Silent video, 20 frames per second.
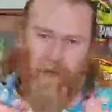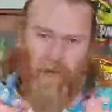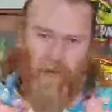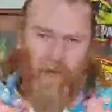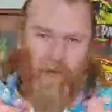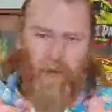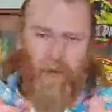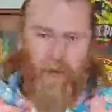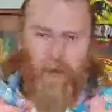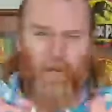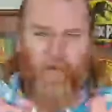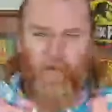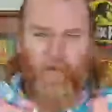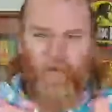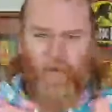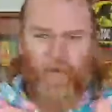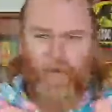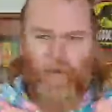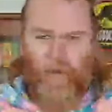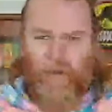record.
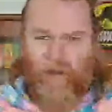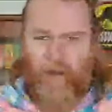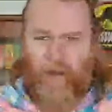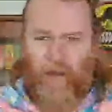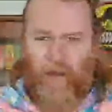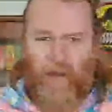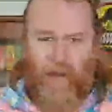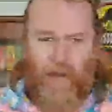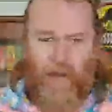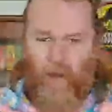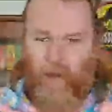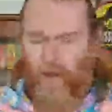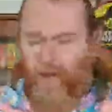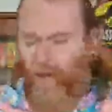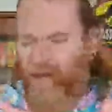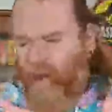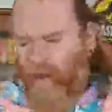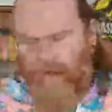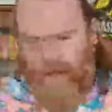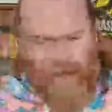
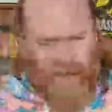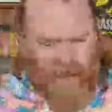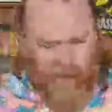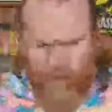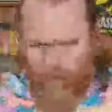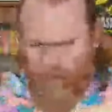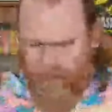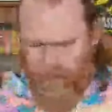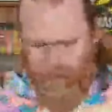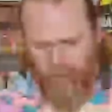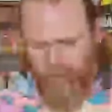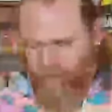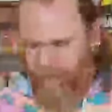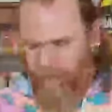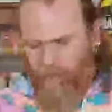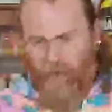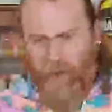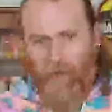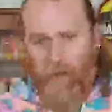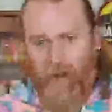Whoever
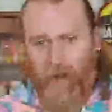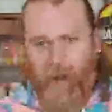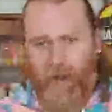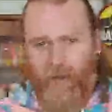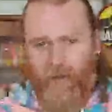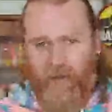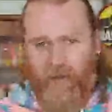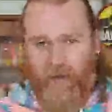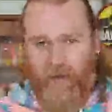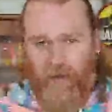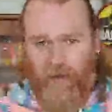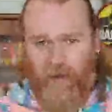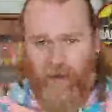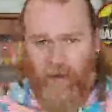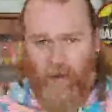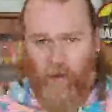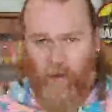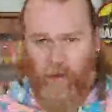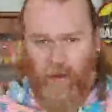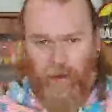has that
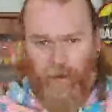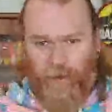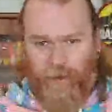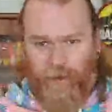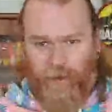record